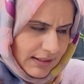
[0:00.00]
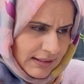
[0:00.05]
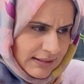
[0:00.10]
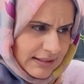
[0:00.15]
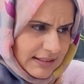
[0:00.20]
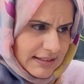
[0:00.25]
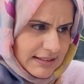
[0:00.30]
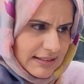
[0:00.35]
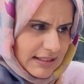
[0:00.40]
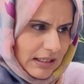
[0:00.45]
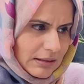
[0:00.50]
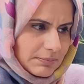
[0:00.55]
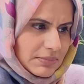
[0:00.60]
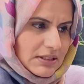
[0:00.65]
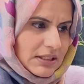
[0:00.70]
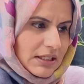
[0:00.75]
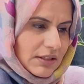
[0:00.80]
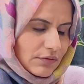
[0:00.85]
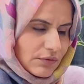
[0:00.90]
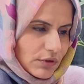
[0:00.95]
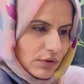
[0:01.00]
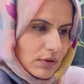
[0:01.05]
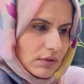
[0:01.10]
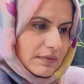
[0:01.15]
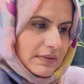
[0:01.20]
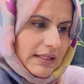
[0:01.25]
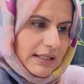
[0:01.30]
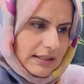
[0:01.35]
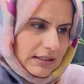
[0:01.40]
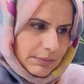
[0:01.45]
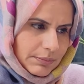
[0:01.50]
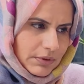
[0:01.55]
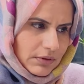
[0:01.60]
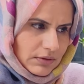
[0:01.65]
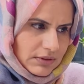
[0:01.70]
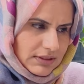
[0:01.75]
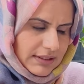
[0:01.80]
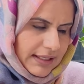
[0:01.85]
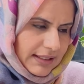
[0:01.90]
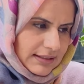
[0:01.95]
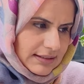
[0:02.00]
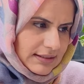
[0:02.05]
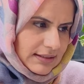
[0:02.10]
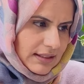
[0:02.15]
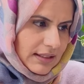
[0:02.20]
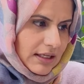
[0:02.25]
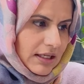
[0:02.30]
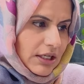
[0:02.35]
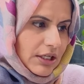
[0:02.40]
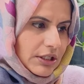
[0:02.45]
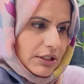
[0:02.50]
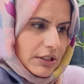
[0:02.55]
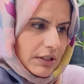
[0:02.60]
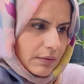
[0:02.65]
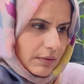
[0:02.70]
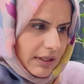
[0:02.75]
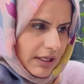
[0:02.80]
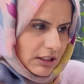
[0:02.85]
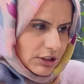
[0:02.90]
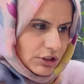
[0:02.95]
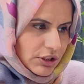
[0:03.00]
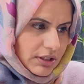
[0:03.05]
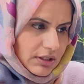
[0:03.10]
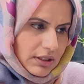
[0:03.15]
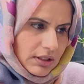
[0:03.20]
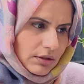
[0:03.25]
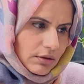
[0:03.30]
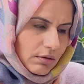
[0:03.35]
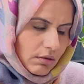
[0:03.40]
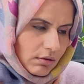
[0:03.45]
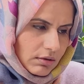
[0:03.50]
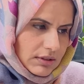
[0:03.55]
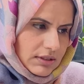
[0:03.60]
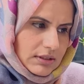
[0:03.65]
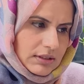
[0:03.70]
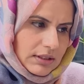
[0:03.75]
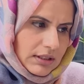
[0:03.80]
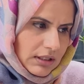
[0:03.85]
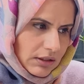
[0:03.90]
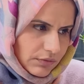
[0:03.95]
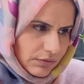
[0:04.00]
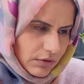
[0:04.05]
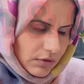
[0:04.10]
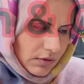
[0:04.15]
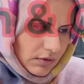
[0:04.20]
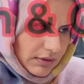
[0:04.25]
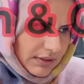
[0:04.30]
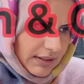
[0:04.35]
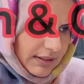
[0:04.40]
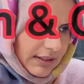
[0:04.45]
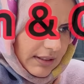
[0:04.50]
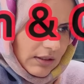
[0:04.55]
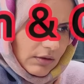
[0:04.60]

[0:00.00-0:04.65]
the steps involved in the process, duration and cost involved in